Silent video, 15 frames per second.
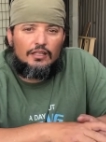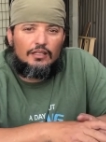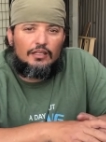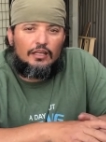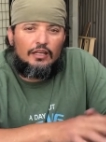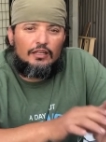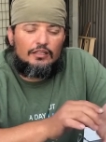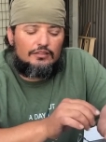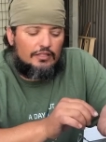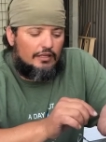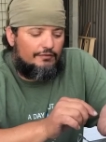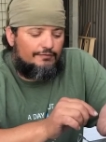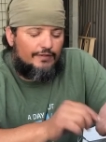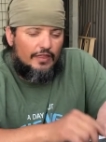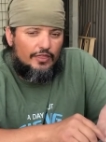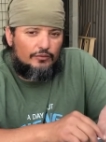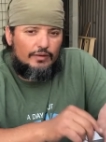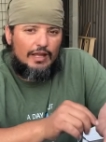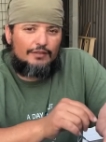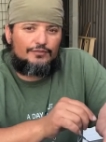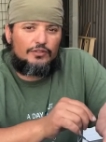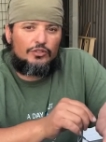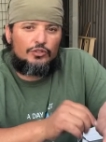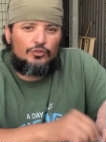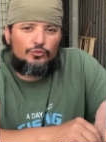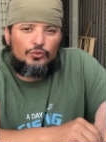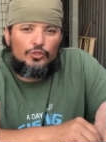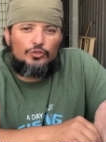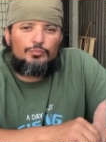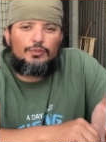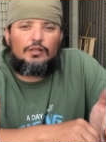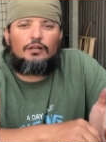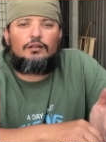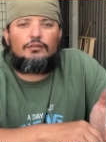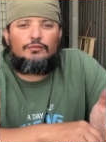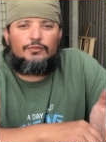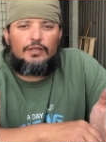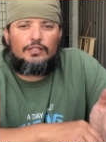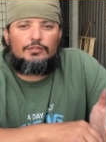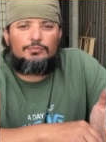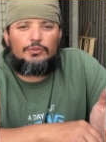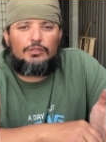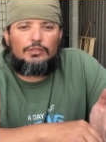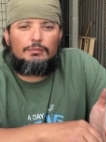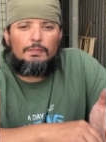It is a FEATHER-RAFT group on Facebook.